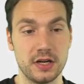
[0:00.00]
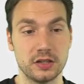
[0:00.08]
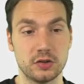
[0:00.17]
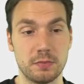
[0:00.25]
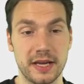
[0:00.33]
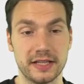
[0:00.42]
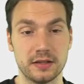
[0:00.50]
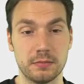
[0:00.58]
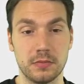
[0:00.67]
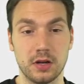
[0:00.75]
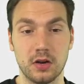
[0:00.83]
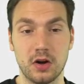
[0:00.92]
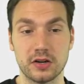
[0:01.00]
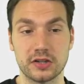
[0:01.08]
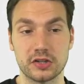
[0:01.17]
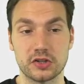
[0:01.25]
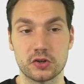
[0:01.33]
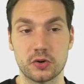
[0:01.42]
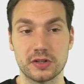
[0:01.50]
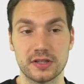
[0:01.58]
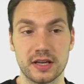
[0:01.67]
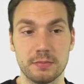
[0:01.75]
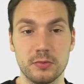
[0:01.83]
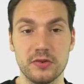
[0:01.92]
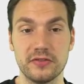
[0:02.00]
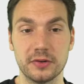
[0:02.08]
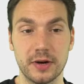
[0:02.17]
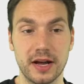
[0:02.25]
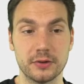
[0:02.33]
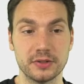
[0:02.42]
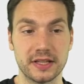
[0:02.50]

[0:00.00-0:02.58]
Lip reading: to make them longer and shorter and move around.